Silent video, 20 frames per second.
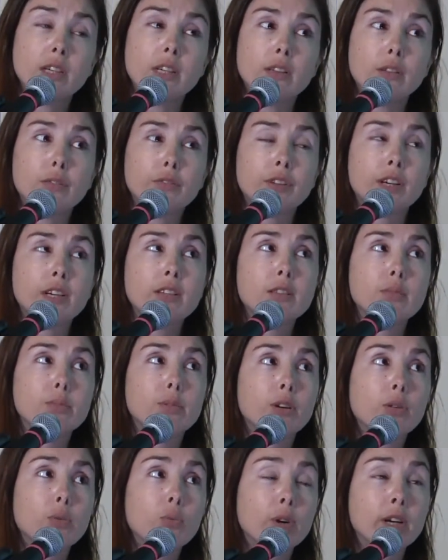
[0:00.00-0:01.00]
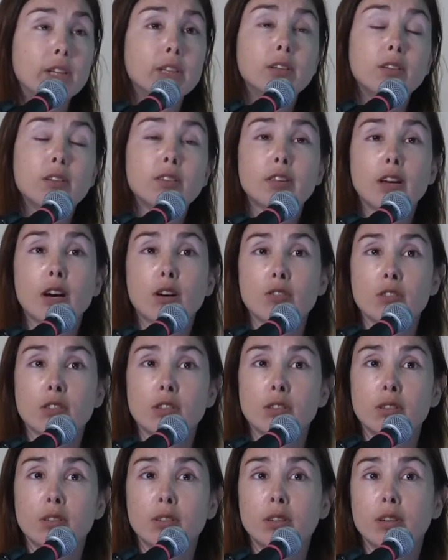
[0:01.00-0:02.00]
It affects about 1 in
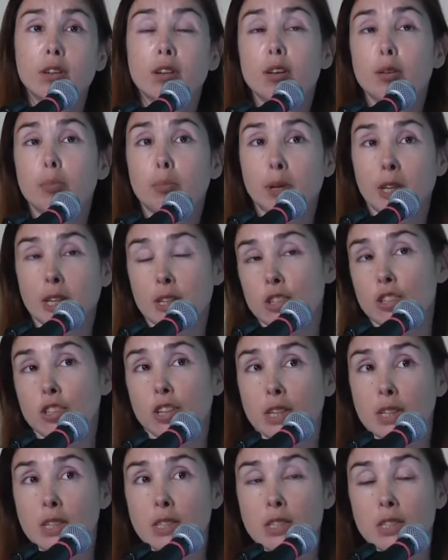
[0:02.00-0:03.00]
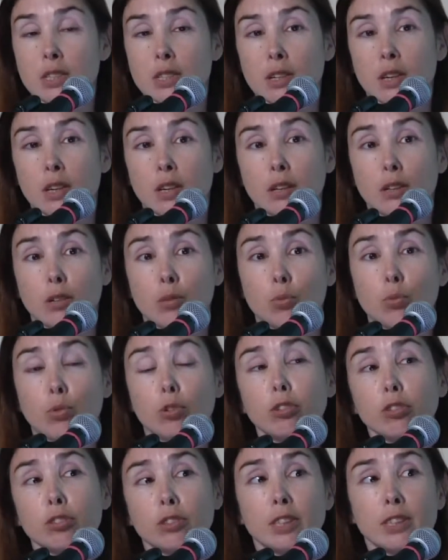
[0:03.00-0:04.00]
1,000 patients. And
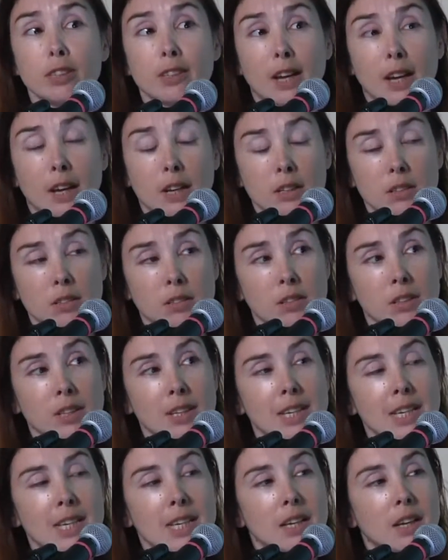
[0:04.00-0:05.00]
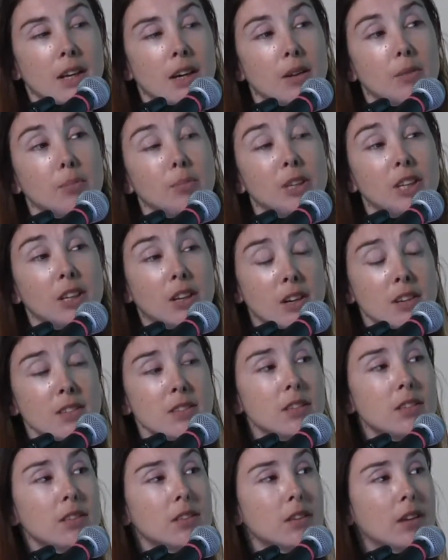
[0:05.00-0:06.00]
worse than that, because
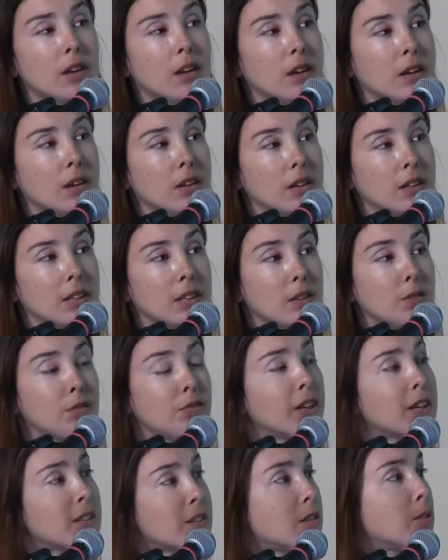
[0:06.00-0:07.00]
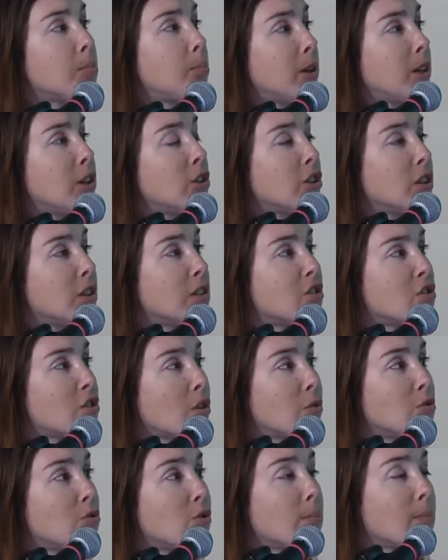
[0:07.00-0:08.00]
it affects the patient
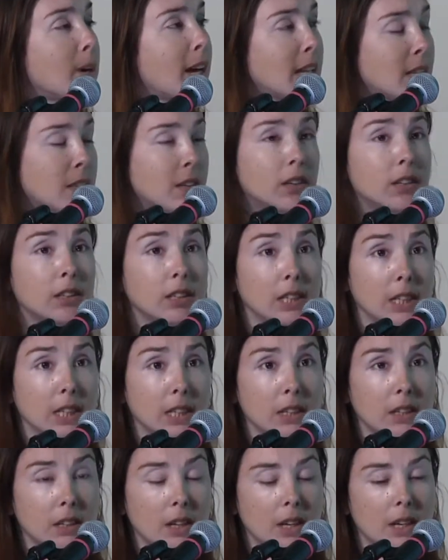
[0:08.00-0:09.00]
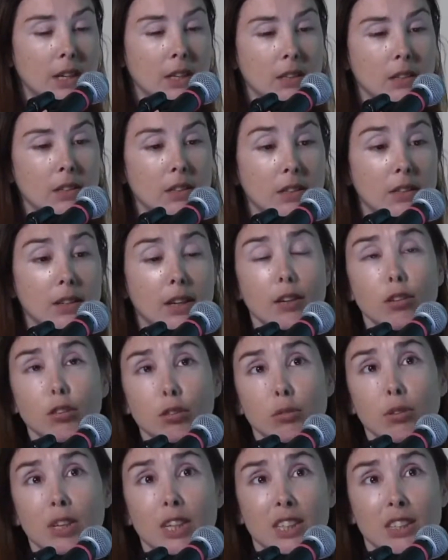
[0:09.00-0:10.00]
so dramatically and the
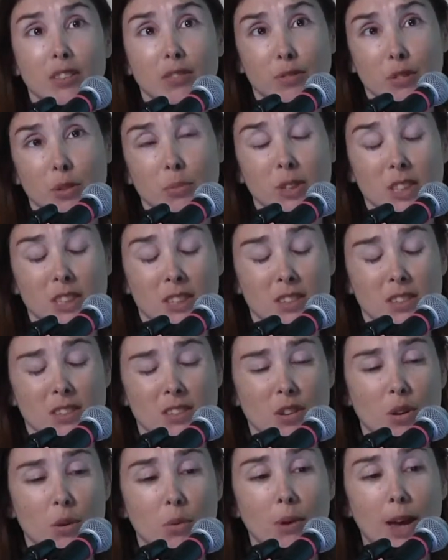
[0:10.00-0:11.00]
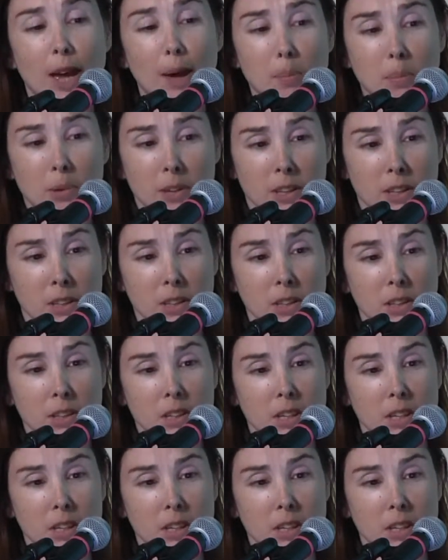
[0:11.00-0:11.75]
death rate from it is so rapid,